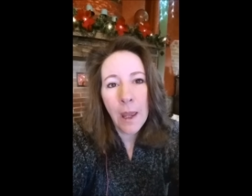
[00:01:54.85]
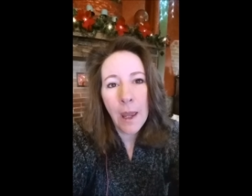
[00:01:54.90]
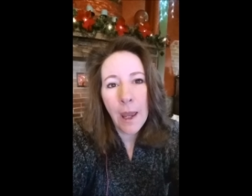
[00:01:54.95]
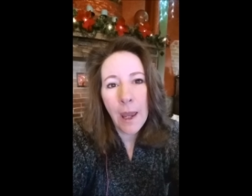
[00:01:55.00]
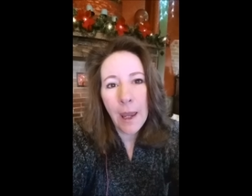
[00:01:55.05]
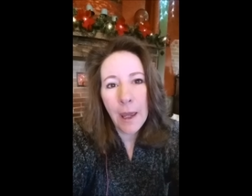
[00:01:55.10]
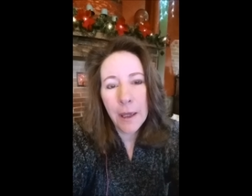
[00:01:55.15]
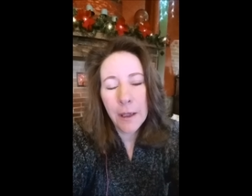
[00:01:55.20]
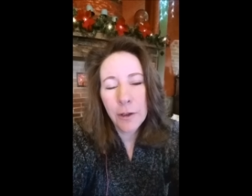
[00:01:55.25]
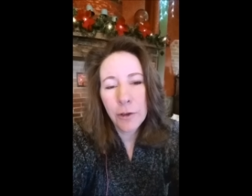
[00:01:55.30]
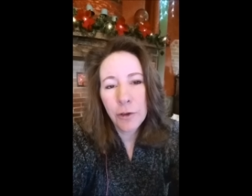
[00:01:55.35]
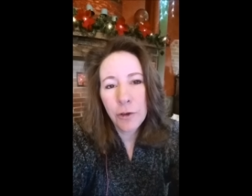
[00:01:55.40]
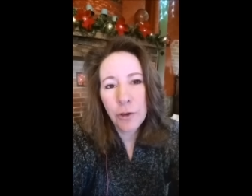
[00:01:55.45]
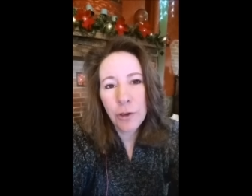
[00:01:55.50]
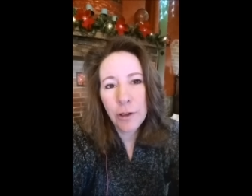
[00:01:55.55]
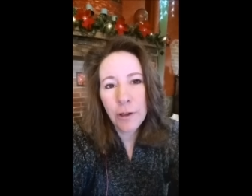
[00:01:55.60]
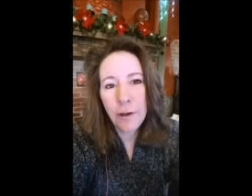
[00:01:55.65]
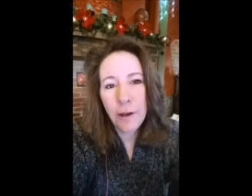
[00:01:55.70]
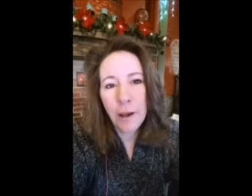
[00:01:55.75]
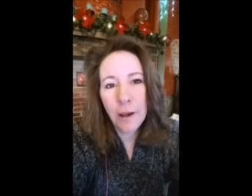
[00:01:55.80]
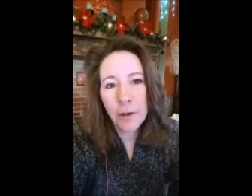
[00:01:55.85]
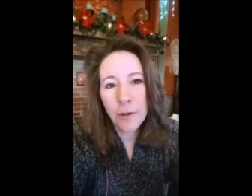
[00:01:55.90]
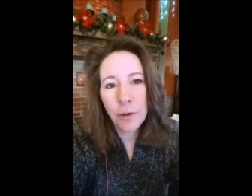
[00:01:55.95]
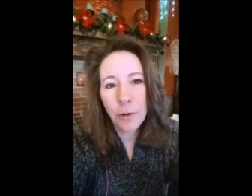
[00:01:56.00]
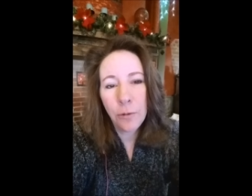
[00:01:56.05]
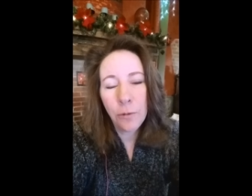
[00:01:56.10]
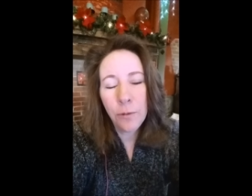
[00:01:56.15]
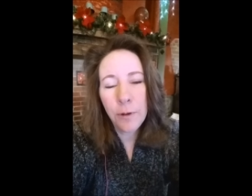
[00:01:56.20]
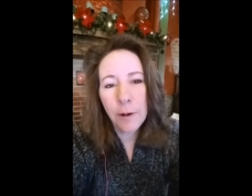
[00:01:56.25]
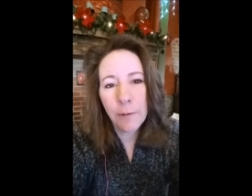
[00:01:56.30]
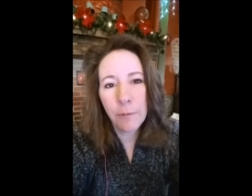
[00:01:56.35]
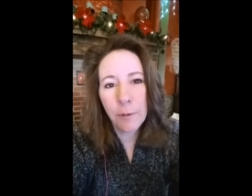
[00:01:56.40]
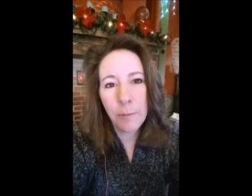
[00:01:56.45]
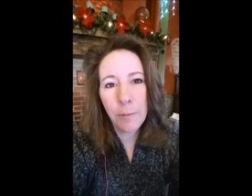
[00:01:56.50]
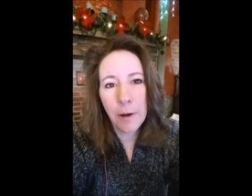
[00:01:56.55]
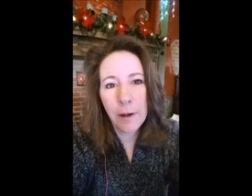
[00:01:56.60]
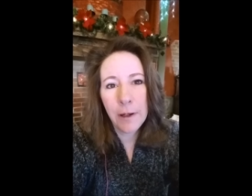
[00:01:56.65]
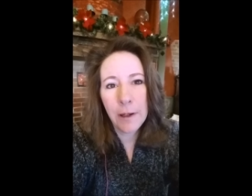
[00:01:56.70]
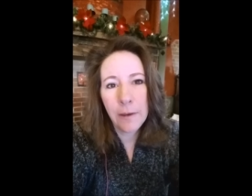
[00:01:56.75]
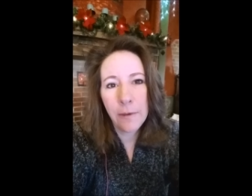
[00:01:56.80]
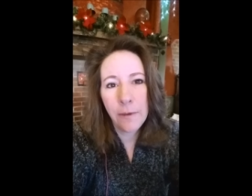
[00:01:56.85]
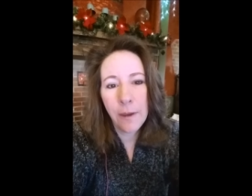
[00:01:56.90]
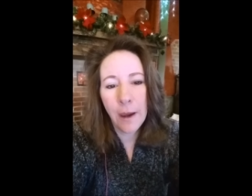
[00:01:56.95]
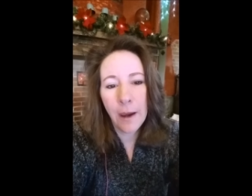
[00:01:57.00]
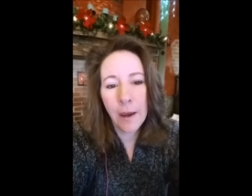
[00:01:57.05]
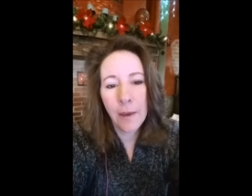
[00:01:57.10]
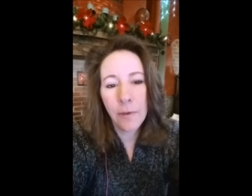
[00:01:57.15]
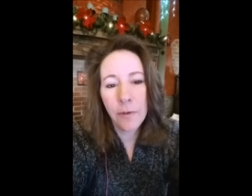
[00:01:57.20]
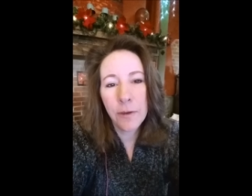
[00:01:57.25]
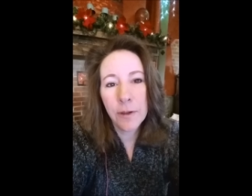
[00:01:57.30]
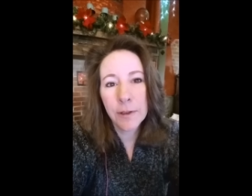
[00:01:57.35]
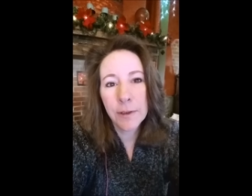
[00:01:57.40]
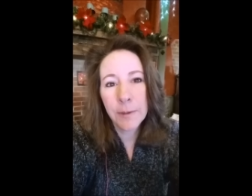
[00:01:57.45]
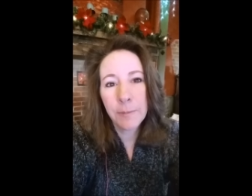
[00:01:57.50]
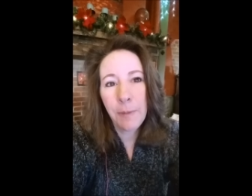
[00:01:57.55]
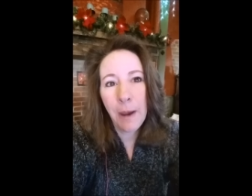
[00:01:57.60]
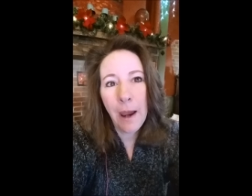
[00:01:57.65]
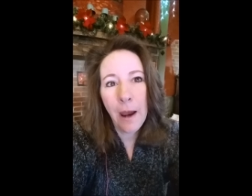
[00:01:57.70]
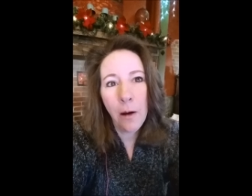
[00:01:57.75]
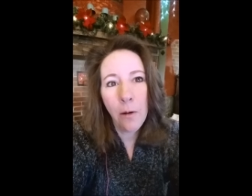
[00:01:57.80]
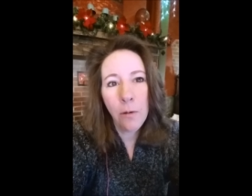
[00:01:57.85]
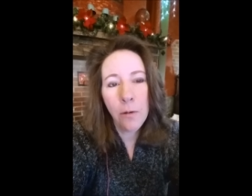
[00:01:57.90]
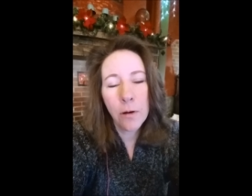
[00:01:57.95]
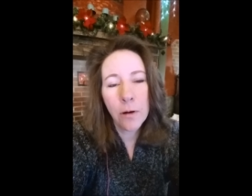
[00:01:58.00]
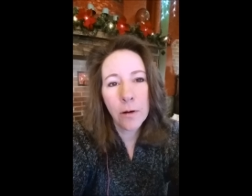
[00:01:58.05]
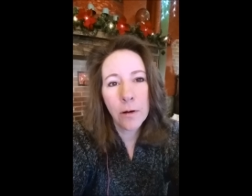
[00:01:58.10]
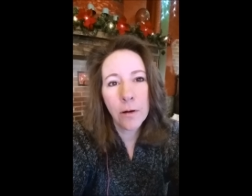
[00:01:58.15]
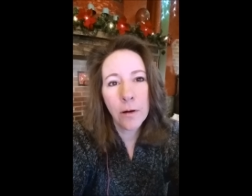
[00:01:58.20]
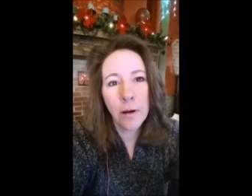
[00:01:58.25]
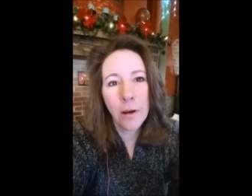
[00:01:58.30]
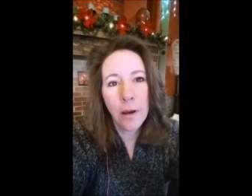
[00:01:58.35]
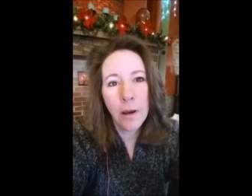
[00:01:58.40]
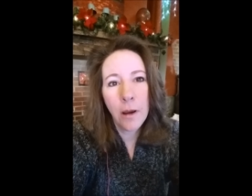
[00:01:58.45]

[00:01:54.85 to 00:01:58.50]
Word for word: and she had told everybody that this powder